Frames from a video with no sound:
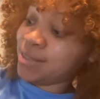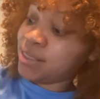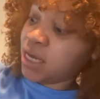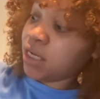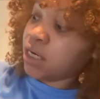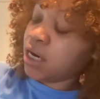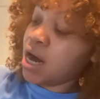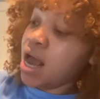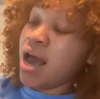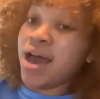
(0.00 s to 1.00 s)
Sealer.
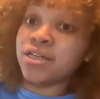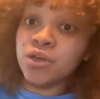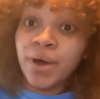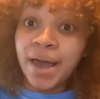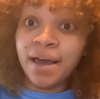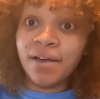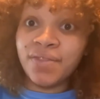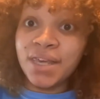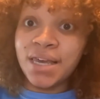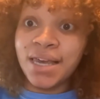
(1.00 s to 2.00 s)
I don't
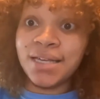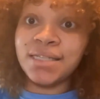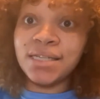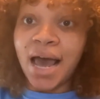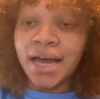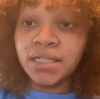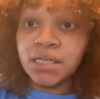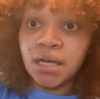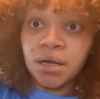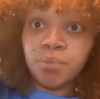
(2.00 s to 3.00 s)
have the exact